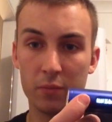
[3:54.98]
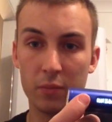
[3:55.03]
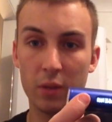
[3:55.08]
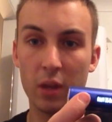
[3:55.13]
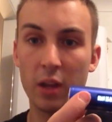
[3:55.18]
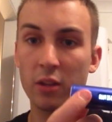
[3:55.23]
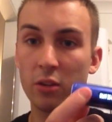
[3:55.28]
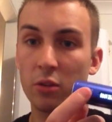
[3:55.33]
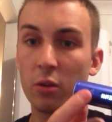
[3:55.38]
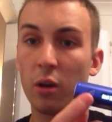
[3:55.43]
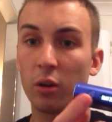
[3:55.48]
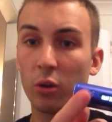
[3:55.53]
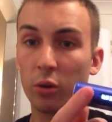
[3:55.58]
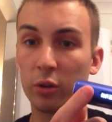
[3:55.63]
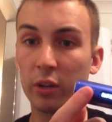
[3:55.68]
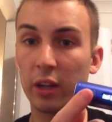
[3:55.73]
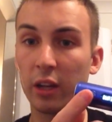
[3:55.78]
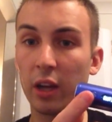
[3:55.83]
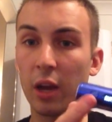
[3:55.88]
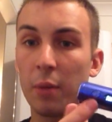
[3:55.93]
and you
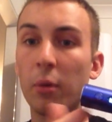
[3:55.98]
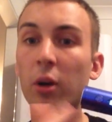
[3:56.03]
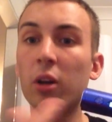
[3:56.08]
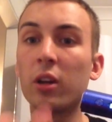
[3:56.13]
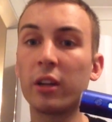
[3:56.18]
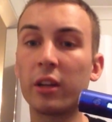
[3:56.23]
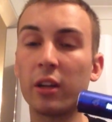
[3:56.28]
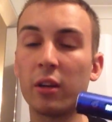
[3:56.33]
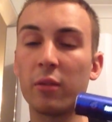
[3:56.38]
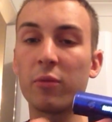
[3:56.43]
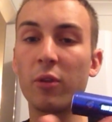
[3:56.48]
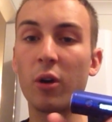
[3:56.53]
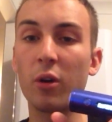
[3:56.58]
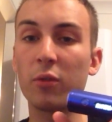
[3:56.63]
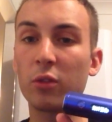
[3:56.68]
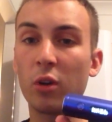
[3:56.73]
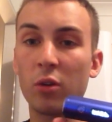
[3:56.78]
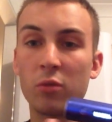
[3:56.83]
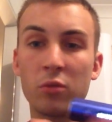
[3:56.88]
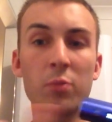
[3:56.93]
unlock it again by clicking it
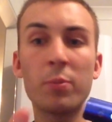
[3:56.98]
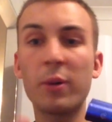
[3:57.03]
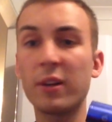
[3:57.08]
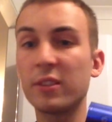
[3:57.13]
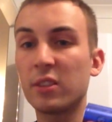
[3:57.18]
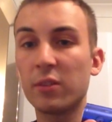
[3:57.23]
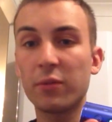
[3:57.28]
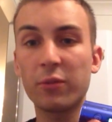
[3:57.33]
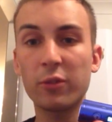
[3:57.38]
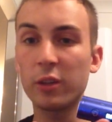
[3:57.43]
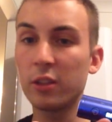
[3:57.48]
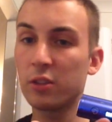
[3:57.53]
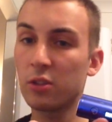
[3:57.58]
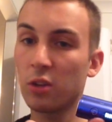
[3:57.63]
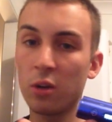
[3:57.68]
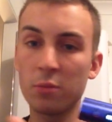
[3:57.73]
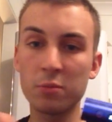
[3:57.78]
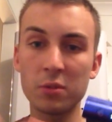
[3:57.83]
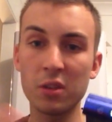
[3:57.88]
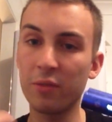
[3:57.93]
5 times. You press it 3
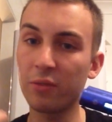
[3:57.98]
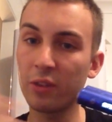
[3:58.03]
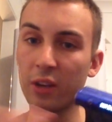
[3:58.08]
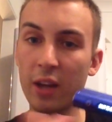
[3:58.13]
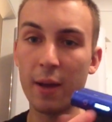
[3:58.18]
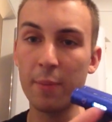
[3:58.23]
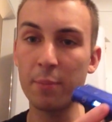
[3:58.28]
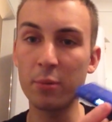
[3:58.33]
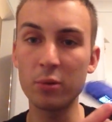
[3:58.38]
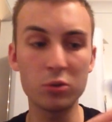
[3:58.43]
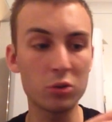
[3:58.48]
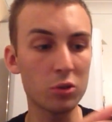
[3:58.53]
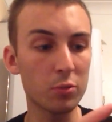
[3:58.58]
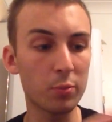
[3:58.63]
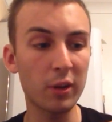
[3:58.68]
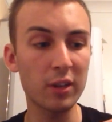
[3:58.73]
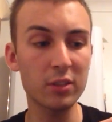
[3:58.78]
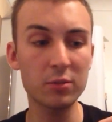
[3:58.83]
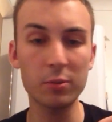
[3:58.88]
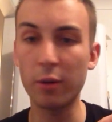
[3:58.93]
times, nothing happens. You
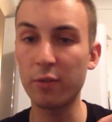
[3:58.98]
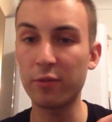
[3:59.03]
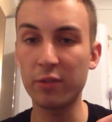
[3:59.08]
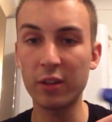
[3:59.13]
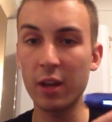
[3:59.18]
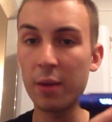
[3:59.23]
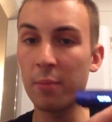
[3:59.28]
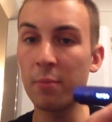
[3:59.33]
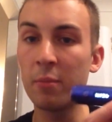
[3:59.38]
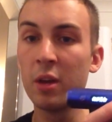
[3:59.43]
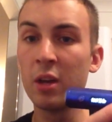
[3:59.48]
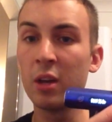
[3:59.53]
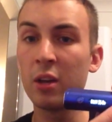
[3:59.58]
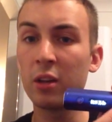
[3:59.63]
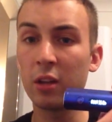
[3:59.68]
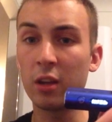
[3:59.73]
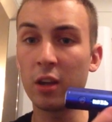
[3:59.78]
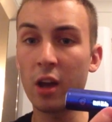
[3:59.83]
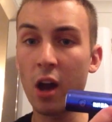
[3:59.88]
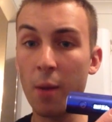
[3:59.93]
press both of them,
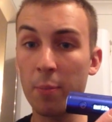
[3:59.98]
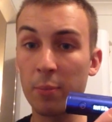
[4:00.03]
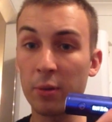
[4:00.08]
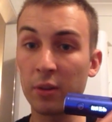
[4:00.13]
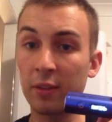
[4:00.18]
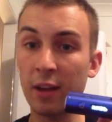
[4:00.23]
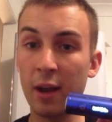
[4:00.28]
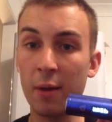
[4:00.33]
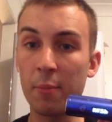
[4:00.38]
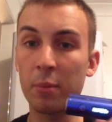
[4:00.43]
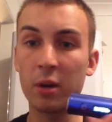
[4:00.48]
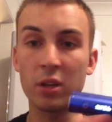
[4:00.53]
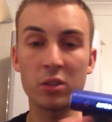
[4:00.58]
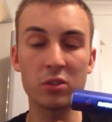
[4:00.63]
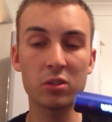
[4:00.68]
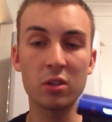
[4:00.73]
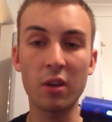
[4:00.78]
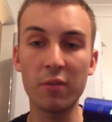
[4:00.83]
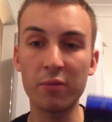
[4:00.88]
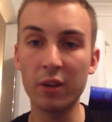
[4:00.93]
the up and down
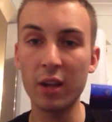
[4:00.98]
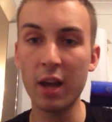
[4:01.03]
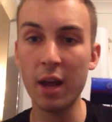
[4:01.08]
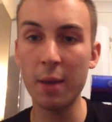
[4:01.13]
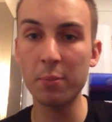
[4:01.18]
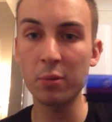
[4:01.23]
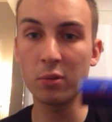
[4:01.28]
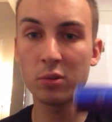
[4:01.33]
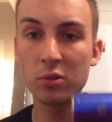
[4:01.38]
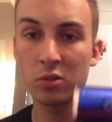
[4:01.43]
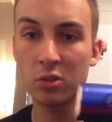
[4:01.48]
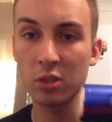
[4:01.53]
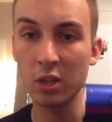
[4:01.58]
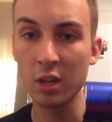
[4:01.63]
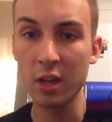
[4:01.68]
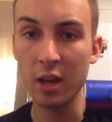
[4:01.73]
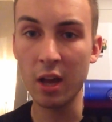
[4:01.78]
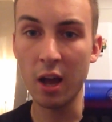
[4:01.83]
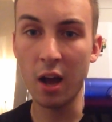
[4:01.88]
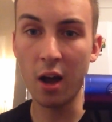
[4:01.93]
buttons, nothing happens.
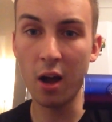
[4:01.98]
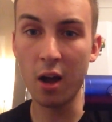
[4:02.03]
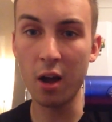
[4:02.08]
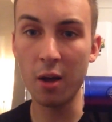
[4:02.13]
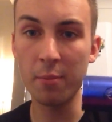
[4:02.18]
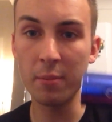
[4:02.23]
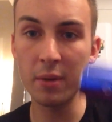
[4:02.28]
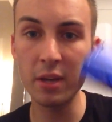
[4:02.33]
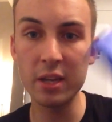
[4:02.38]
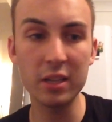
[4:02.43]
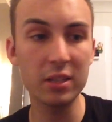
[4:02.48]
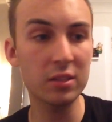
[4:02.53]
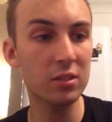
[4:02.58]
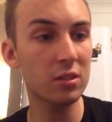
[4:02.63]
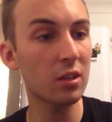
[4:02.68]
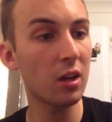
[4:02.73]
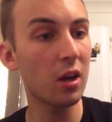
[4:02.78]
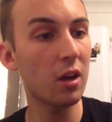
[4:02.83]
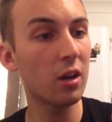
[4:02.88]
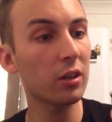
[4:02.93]
It
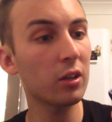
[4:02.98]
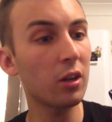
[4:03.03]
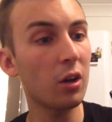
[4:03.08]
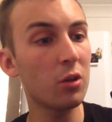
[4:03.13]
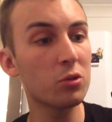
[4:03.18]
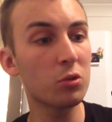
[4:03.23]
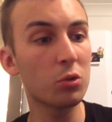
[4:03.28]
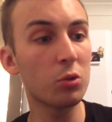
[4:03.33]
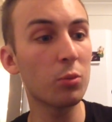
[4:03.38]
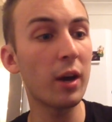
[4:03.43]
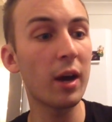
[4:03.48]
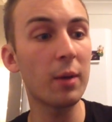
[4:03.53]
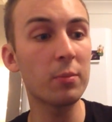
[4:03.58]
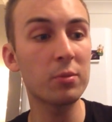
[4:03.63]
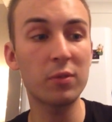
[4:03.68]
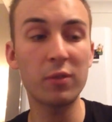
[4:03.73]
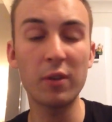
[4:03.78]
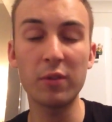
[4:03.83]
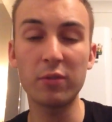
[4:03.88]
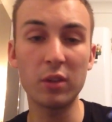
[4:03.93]
goes all the way up
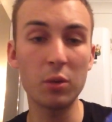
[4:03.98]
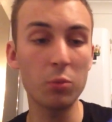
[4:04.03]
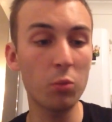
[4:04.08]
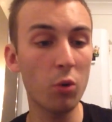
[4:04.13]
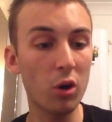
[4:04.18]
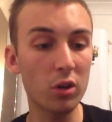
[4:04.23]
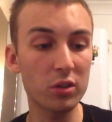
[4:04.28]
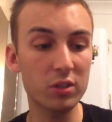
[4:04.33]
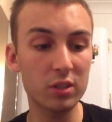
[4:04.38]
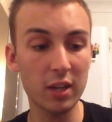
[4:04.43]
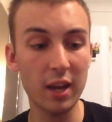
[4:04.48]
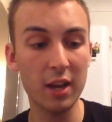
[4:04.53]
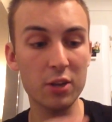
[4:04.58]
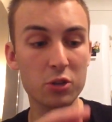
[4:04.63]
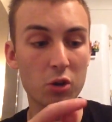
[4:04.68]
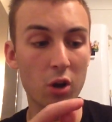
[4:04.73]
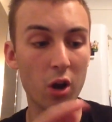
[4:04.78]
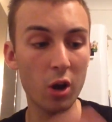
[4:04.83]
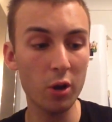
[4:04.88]
to 50 watts. It has your